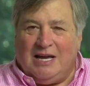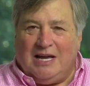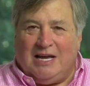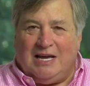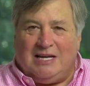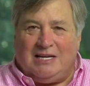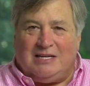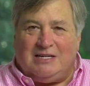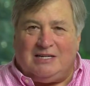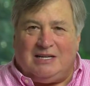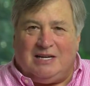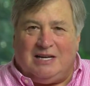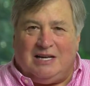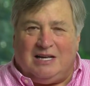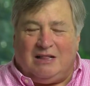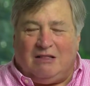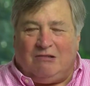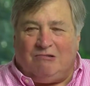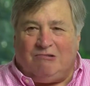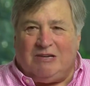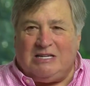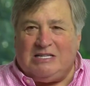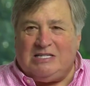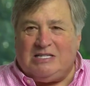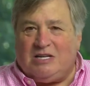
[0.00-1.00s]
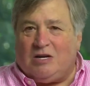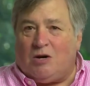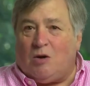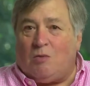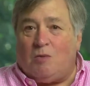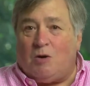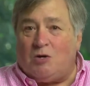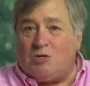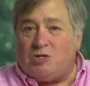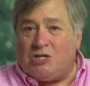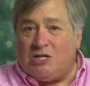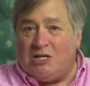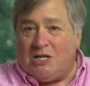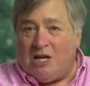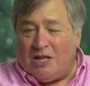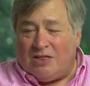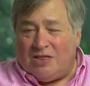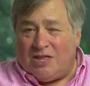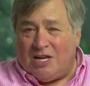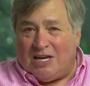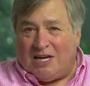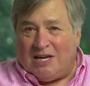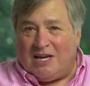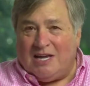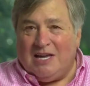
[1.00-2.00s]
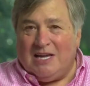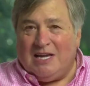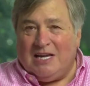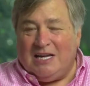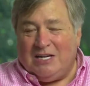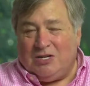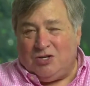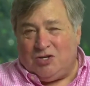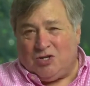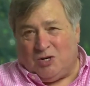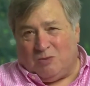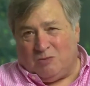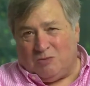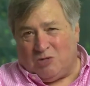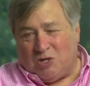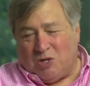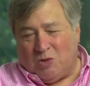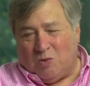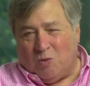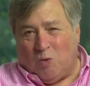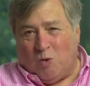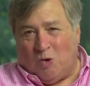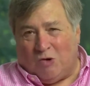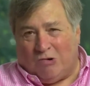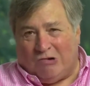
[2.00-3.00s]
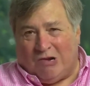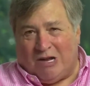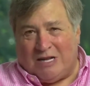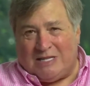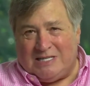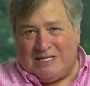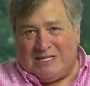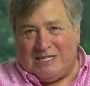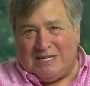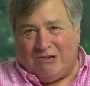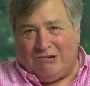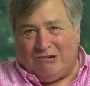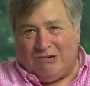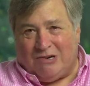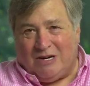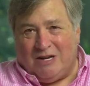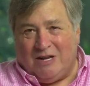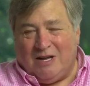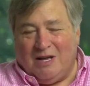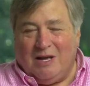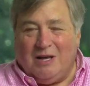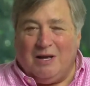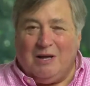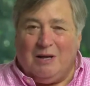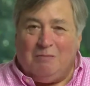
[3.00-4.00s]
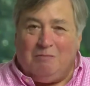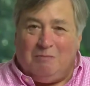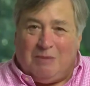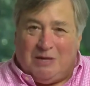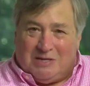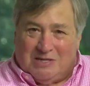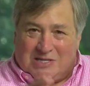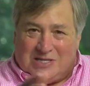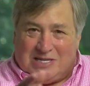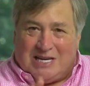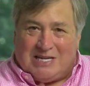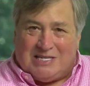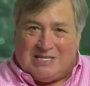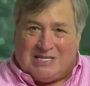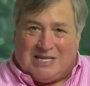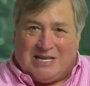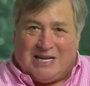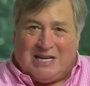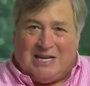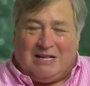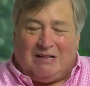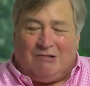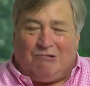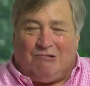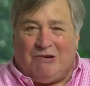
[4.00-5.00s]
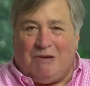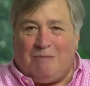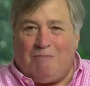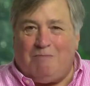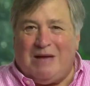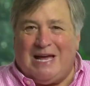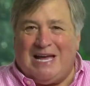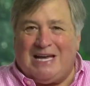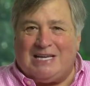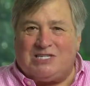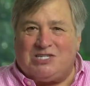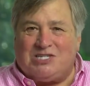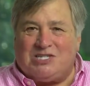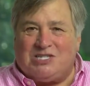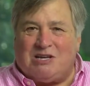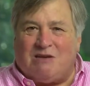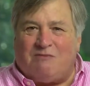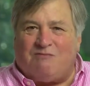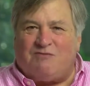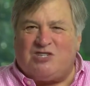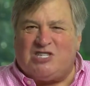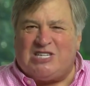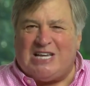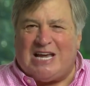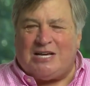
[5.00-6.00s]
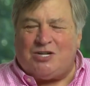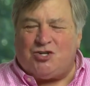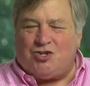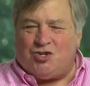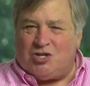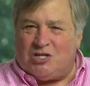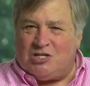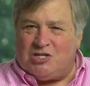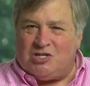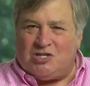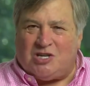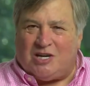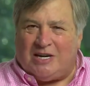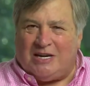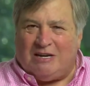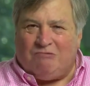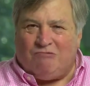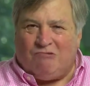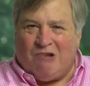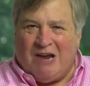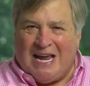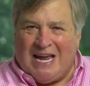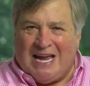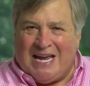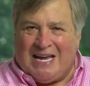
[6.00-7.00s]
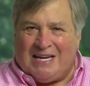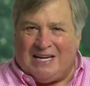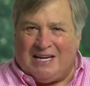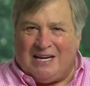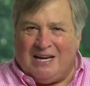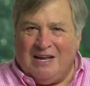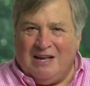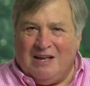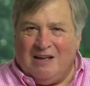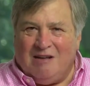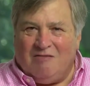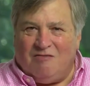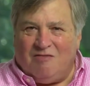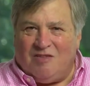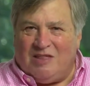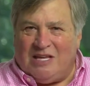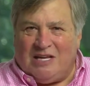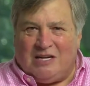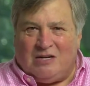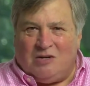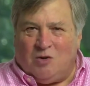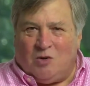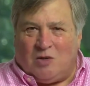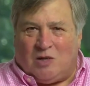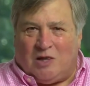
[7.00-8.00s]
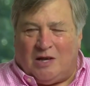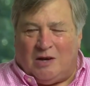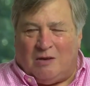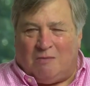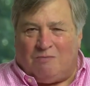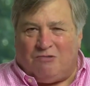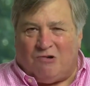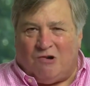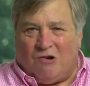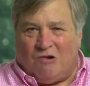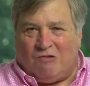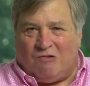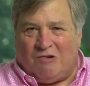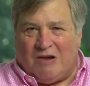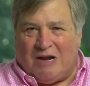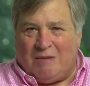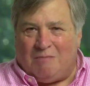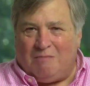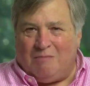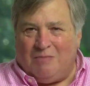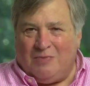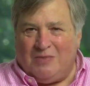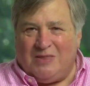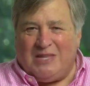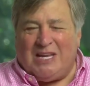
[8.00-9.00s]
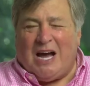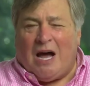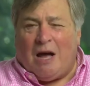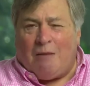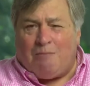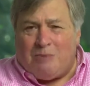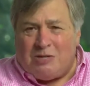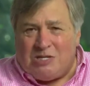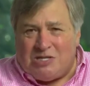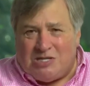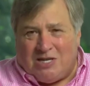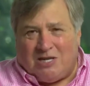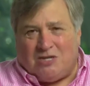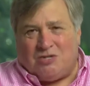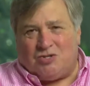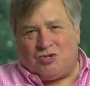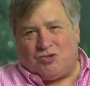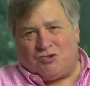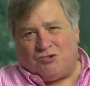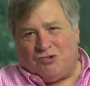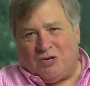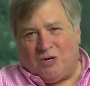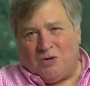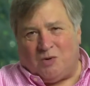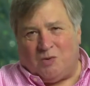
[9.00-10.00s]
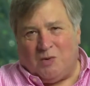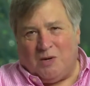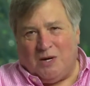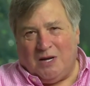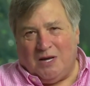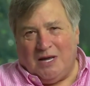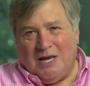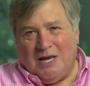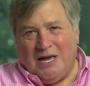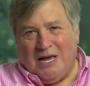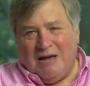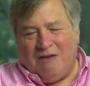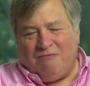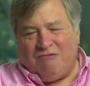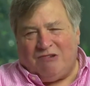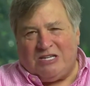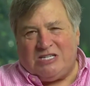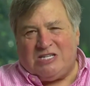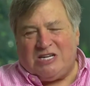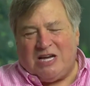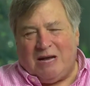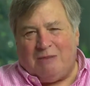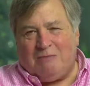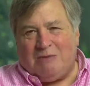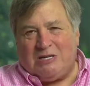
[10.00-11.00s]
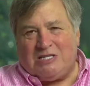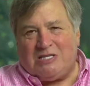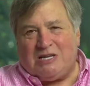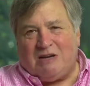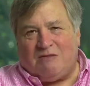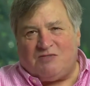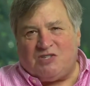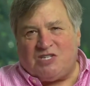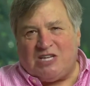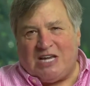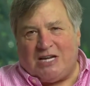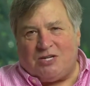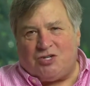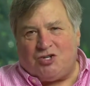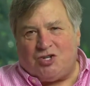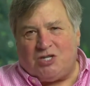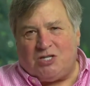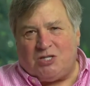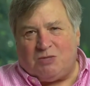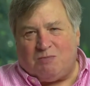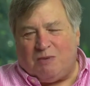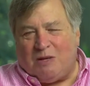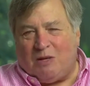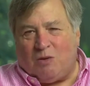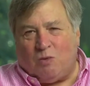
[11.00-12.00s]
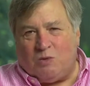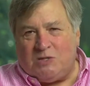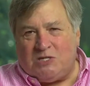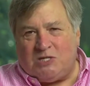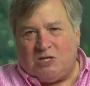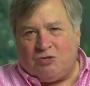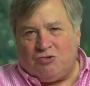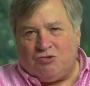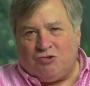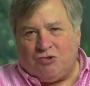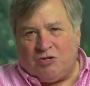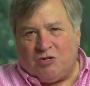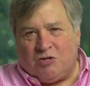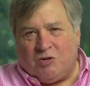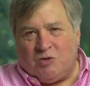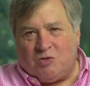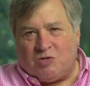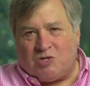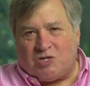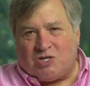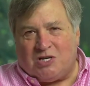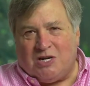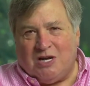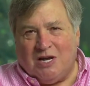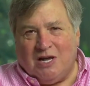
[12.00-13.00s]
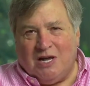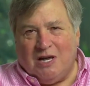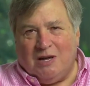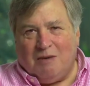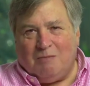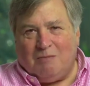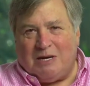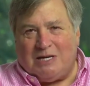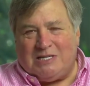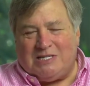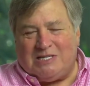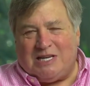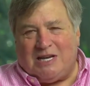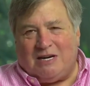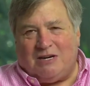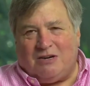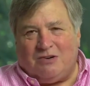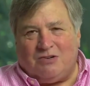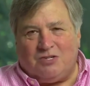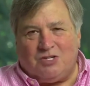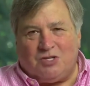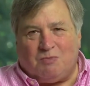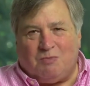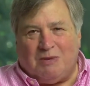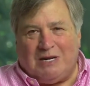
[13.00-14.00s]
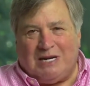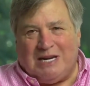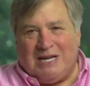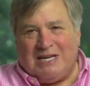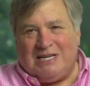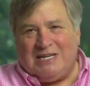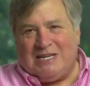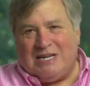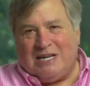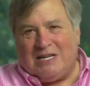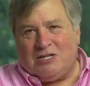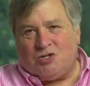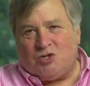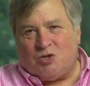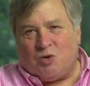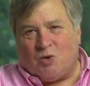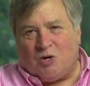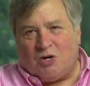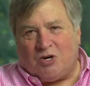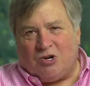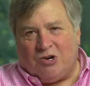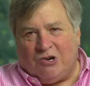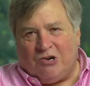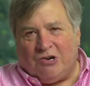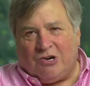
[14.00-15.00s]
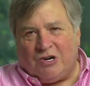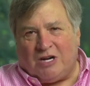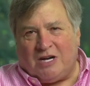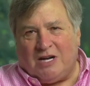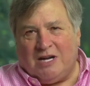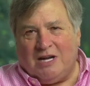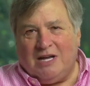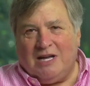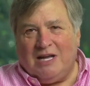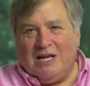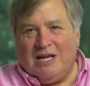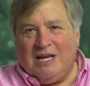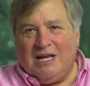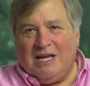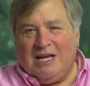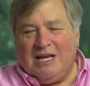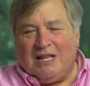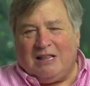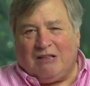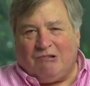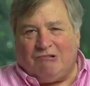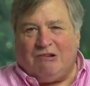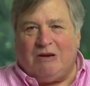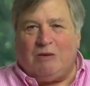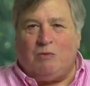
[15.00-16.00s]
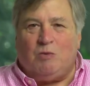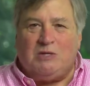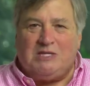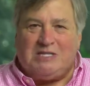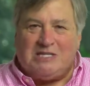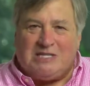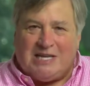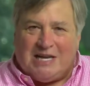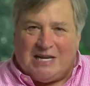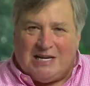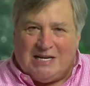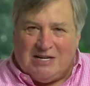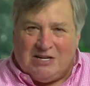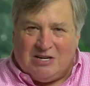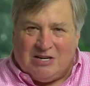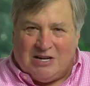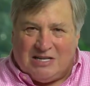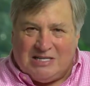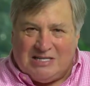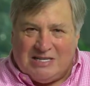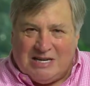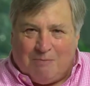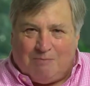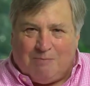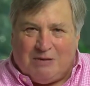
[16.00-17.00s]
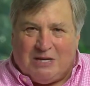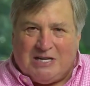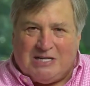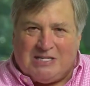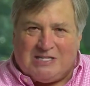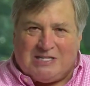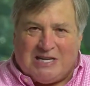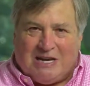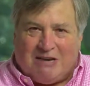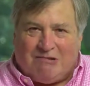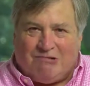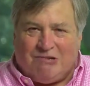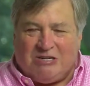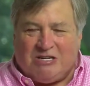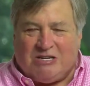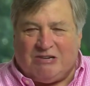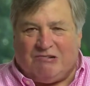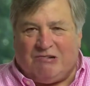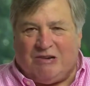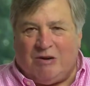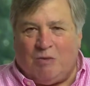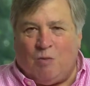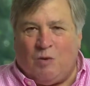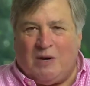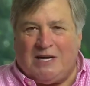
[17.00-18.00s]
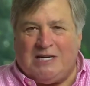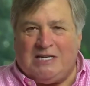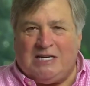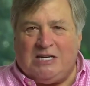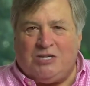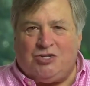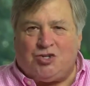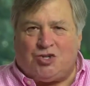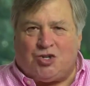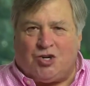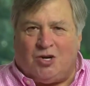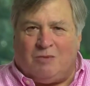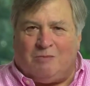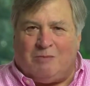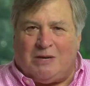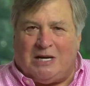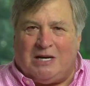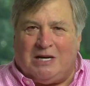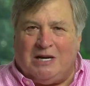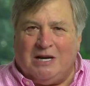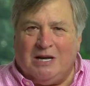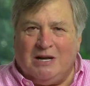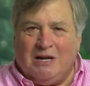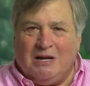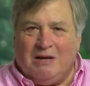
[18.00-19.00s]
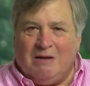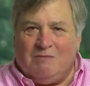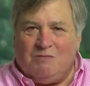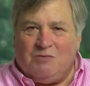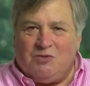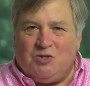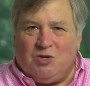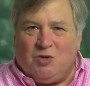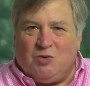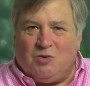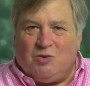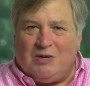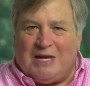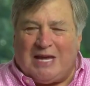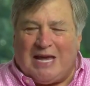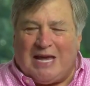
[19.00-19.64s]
And Hillary did almost nothing in terms of the war on terror. Bill says that Hillary passed tough sanctions on Iran for their nuclear program. The opposite is true. Every time a tough sanctions bill was introduced by Senators Menendez or Kirk, Hillary would send a Deputy Secretary, Wendy Sherman, to